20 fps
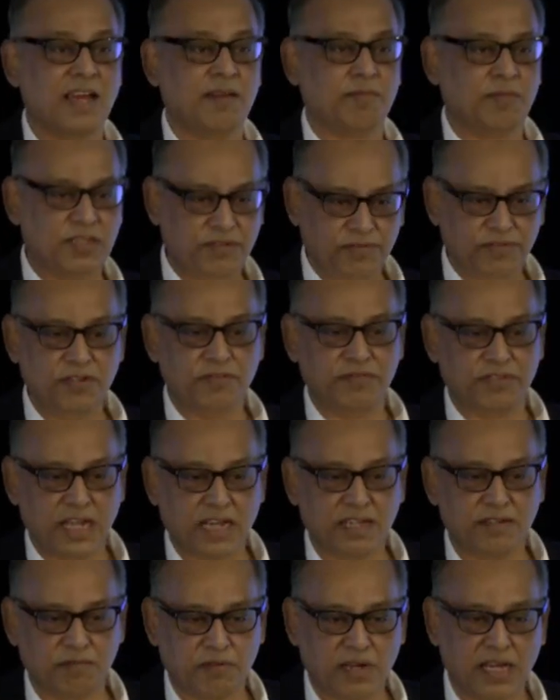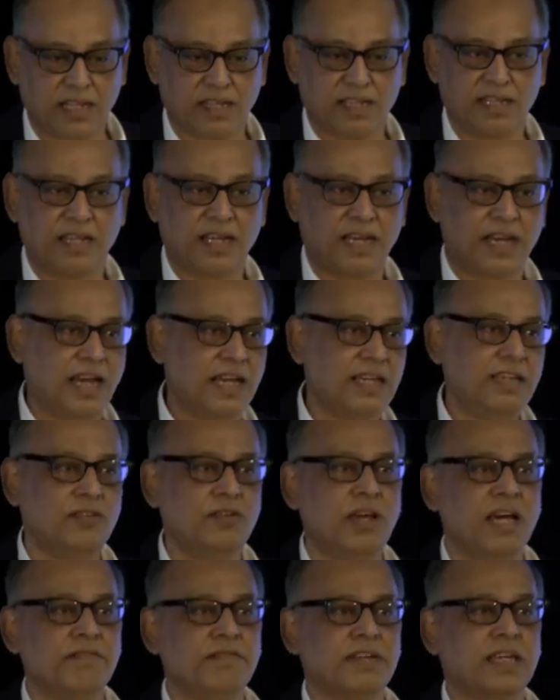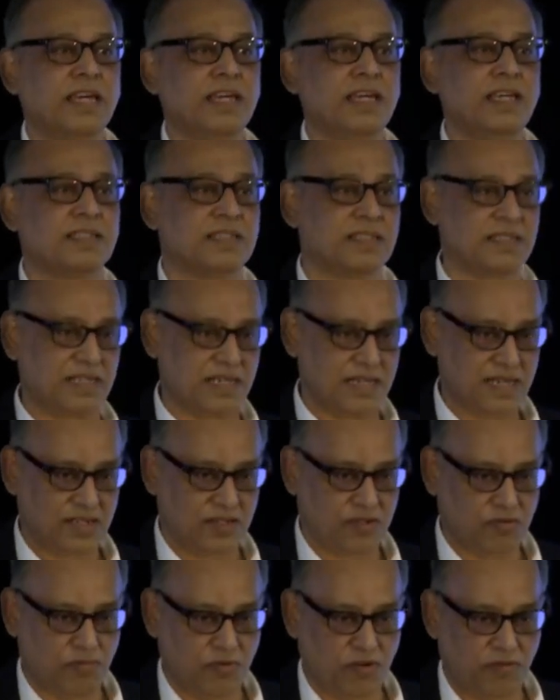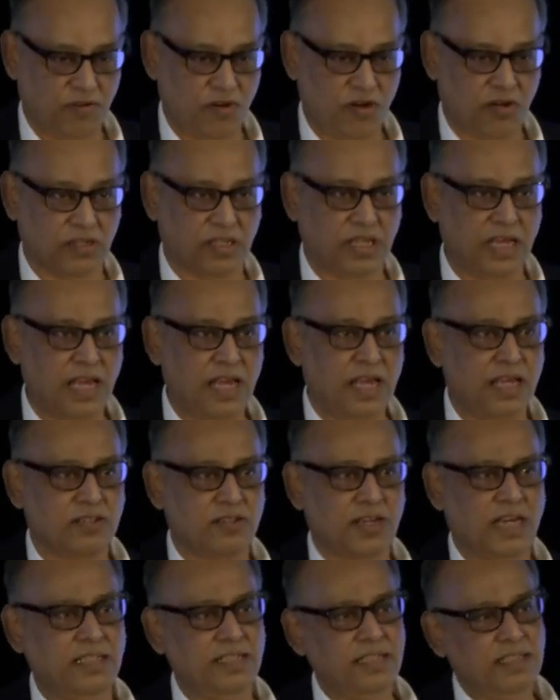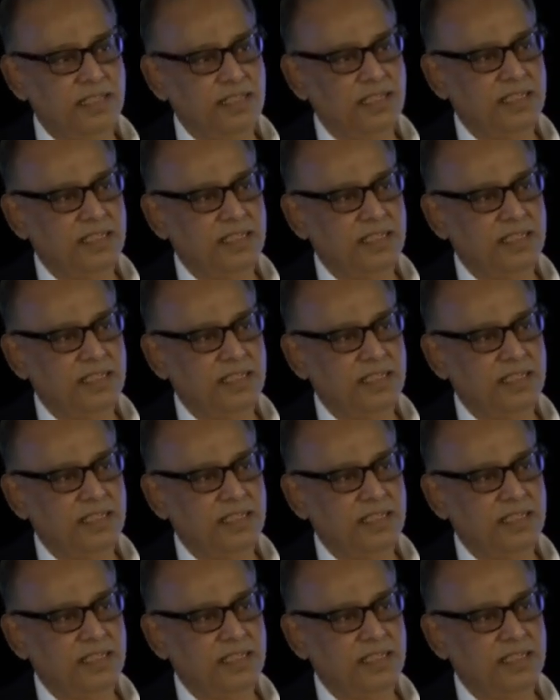But if you've done well, you have a case to move on. So I think